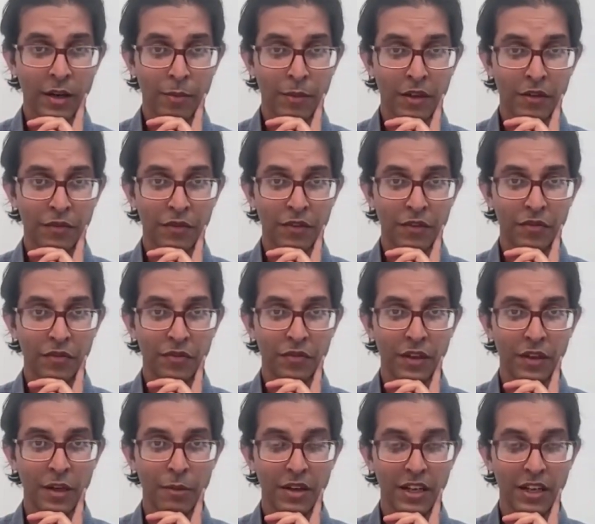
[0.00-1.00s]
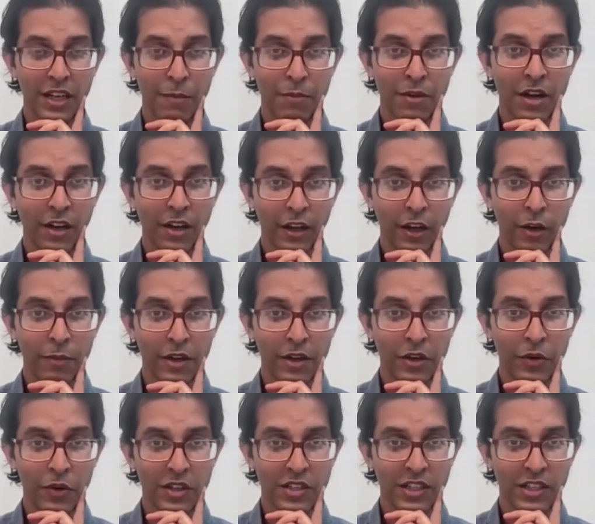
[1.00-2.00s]
if anybody came knocking on my
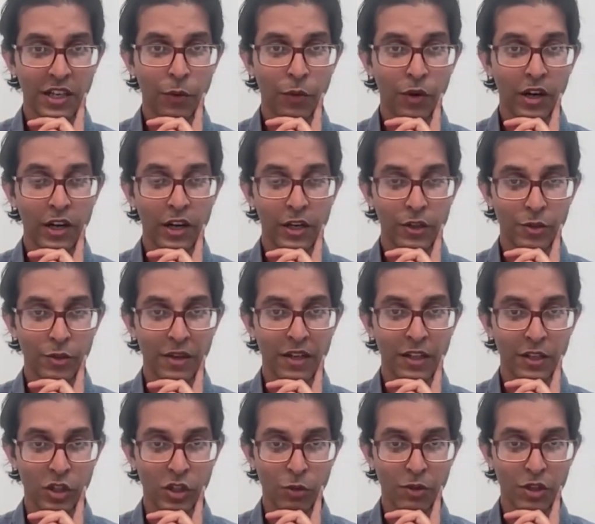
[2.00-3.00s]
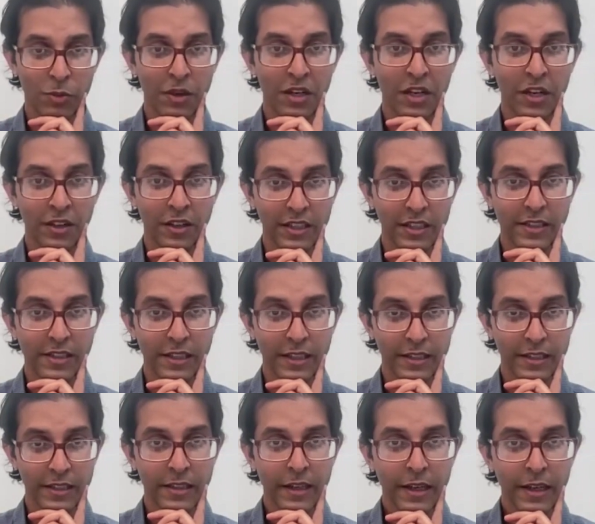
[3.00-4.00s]
door saying, why are you spending so much money on these
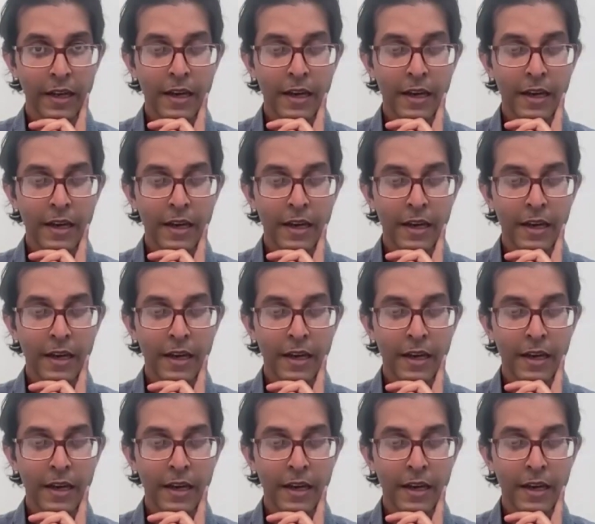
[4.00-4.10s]
things?